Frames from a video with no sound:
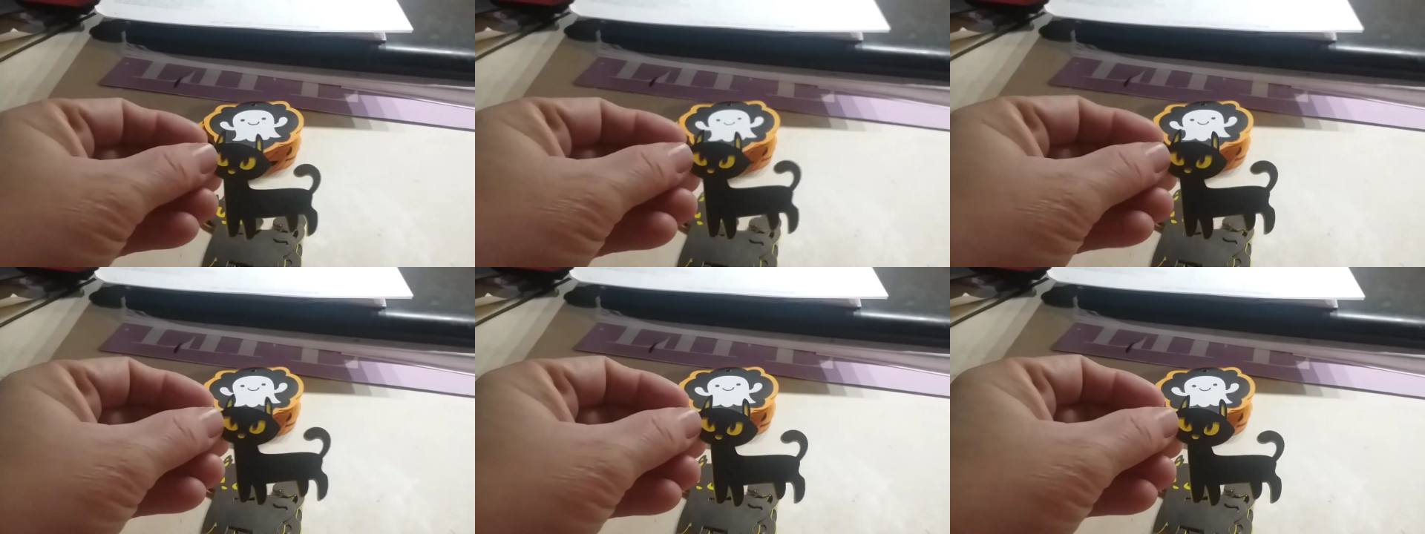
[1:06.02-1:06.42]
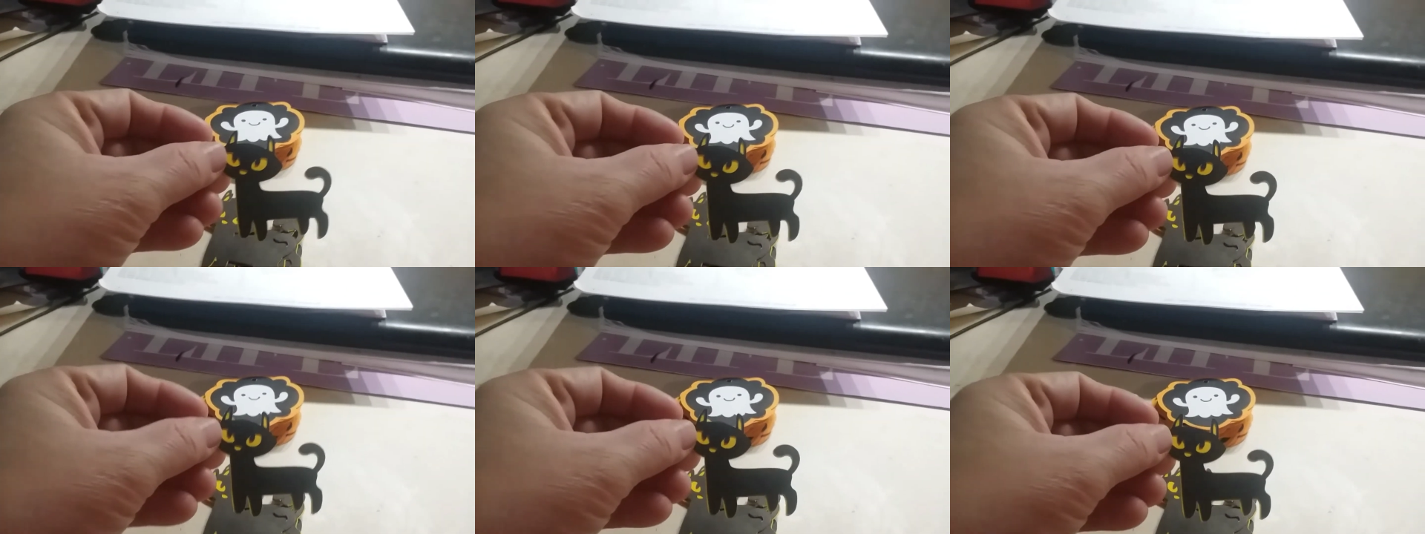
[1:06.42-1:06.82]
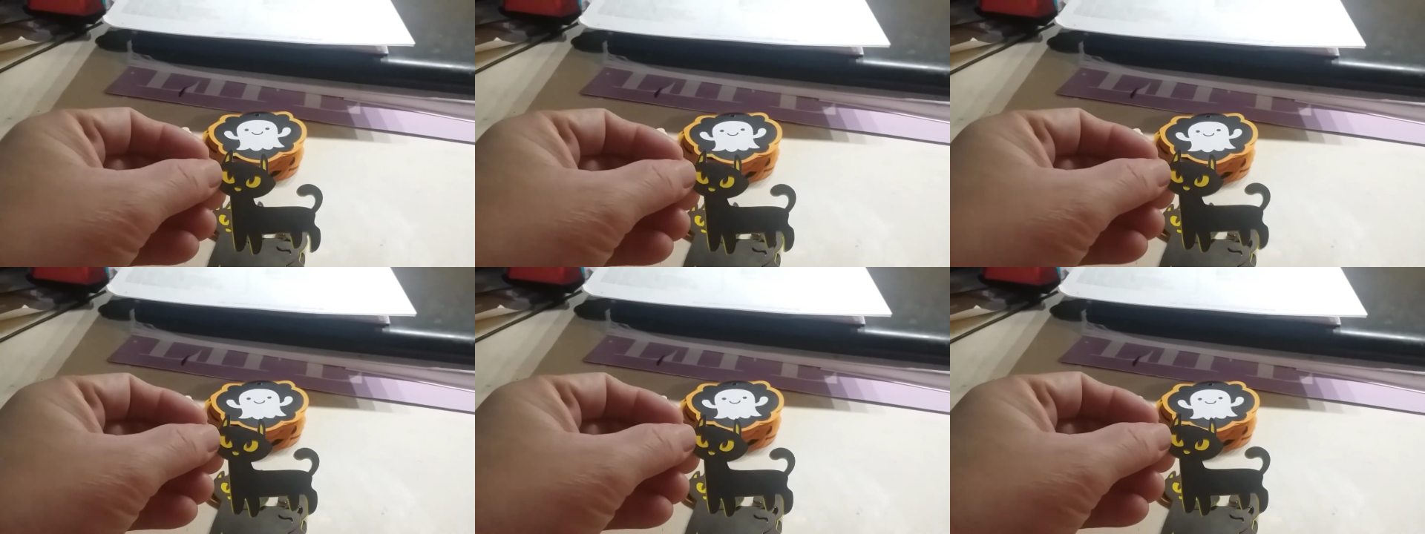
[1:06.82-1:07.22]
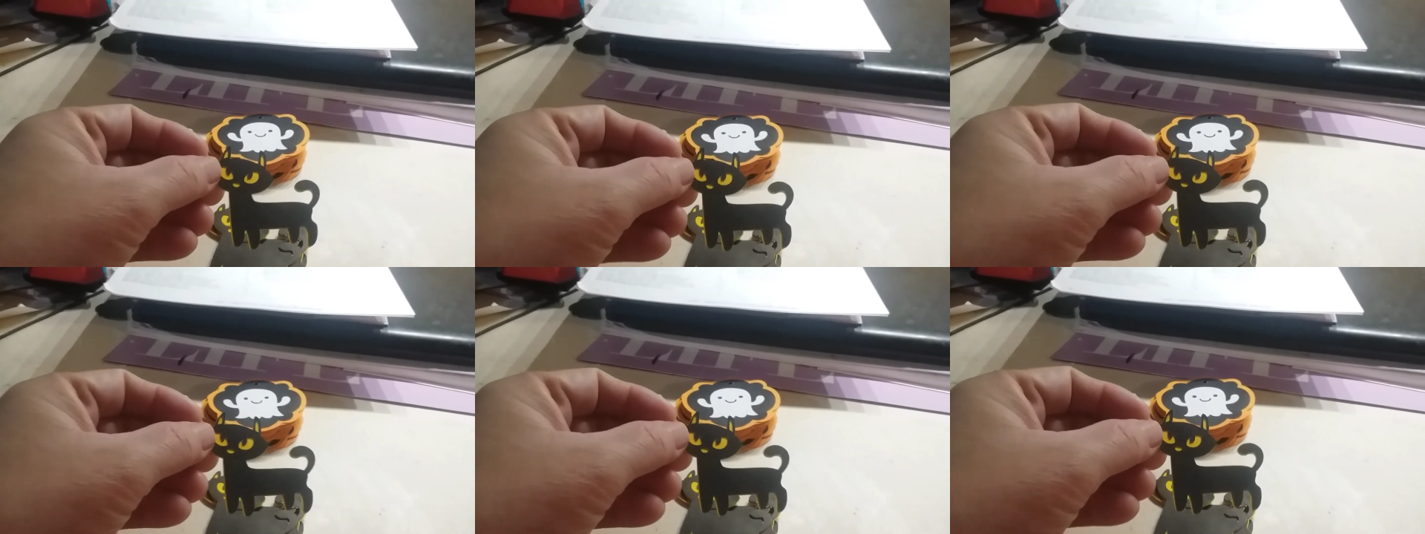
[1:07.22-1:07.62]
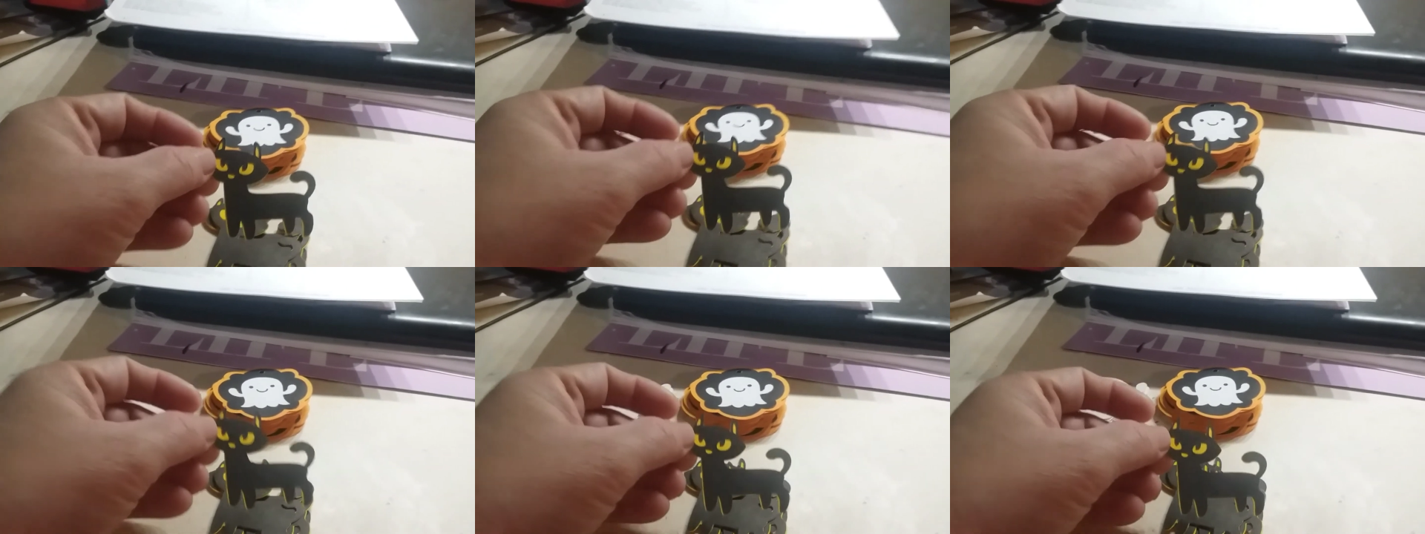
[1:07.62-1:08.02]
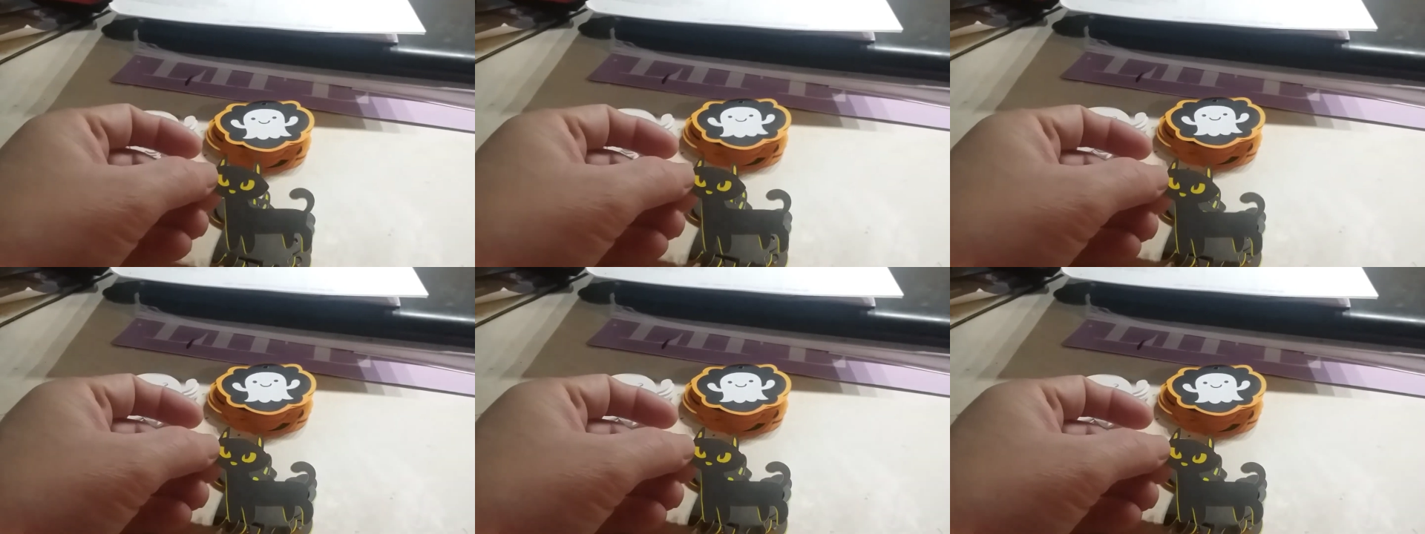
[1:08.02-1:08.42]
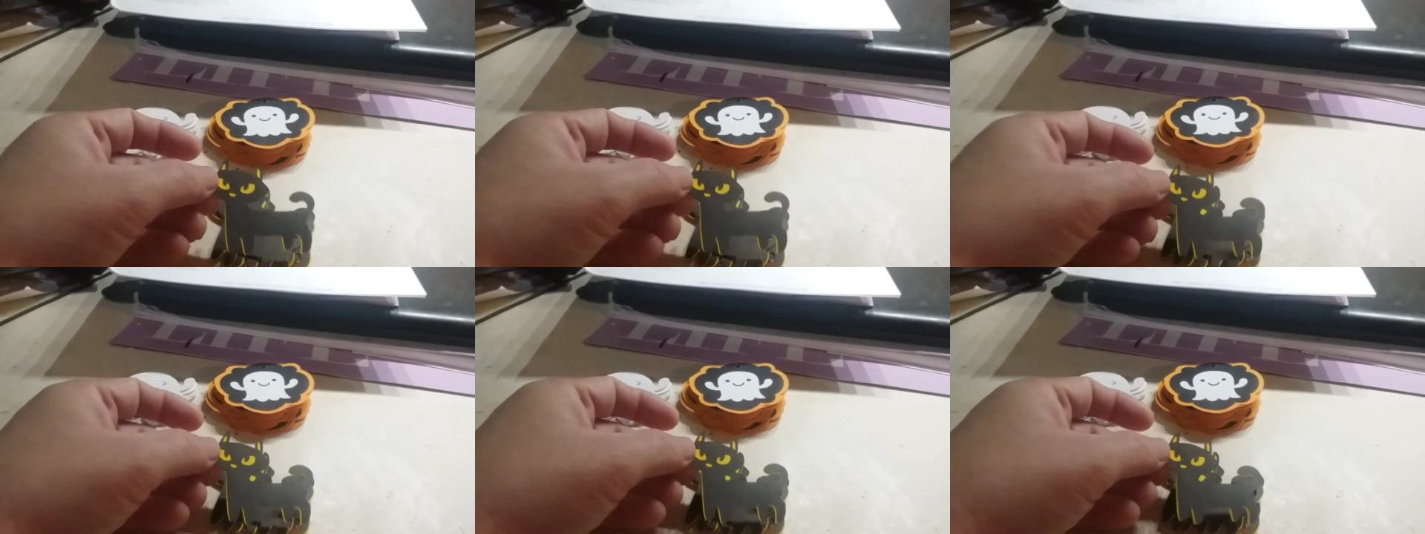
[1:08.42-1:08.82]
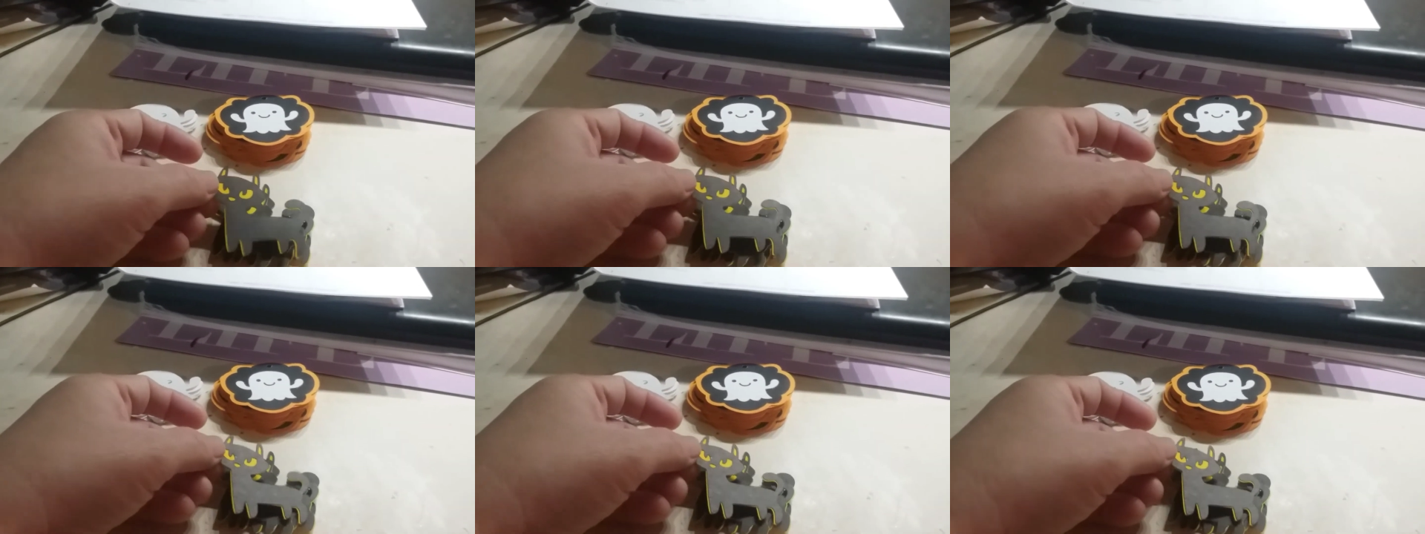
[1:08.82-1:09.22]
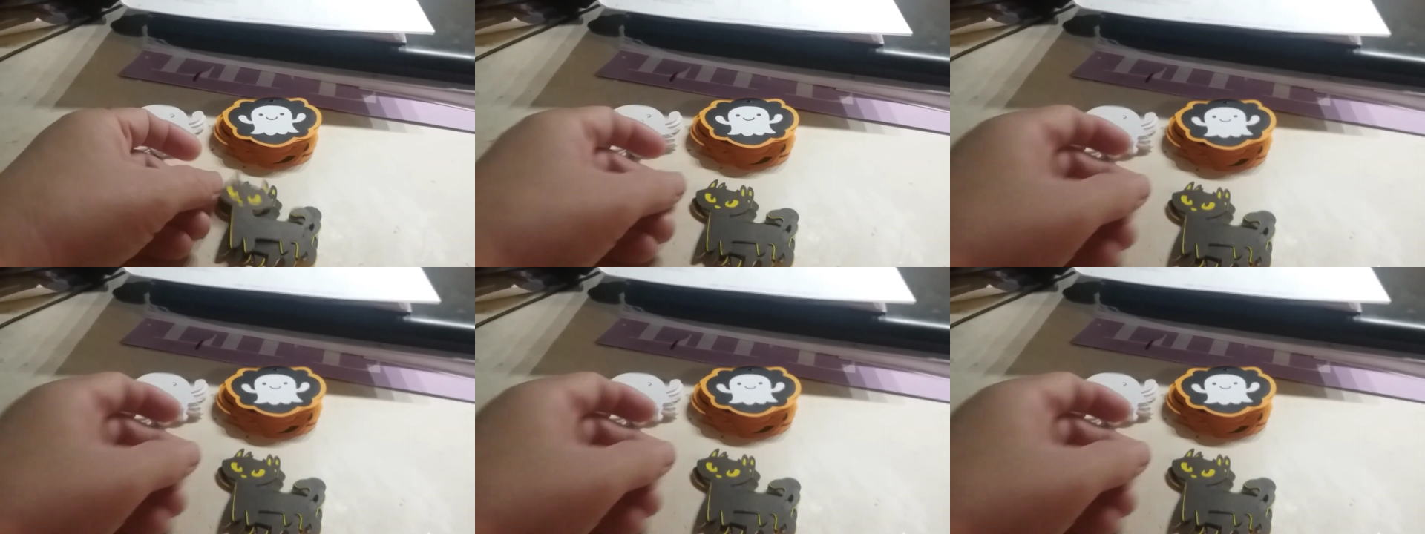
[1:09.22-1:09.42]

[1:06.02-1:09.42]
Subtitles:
(no speaker visible)